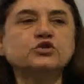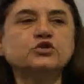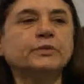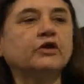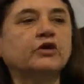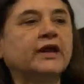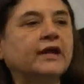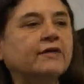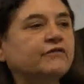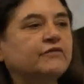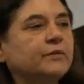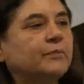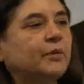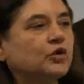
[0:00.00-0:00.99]
be on
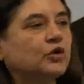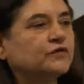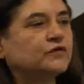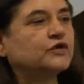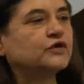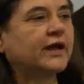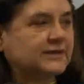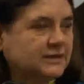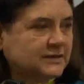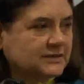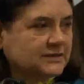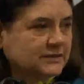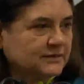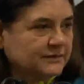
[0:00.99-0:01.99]
every board of directors.
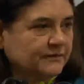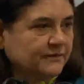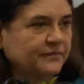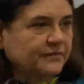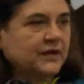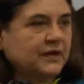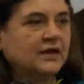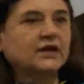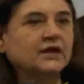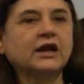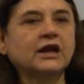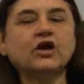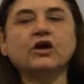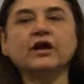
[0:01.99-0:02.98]

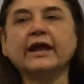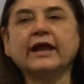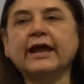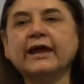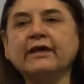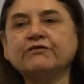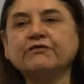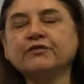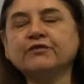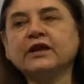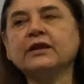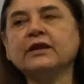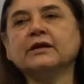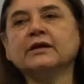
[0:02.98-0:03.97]
Now,
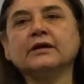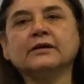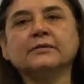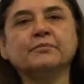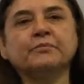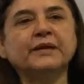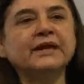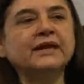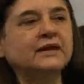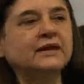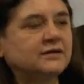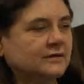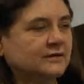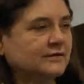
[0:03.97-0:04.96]
being
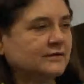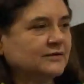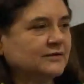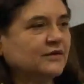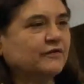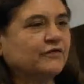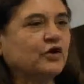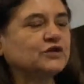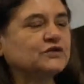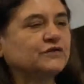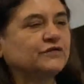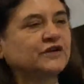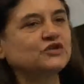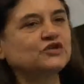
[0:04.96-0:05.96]
Indian, of course, the
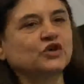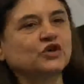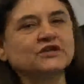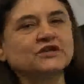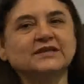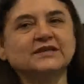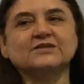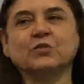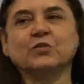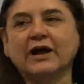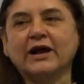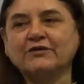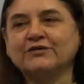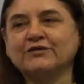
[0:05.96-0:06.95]
first choice is
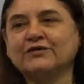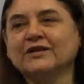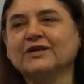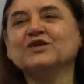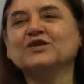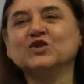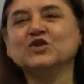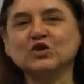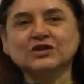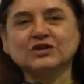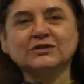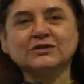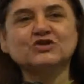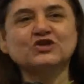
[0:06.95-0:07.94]
wife,
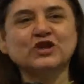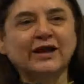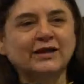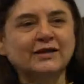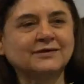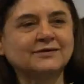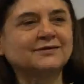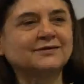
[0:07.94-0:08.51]
daughter, child,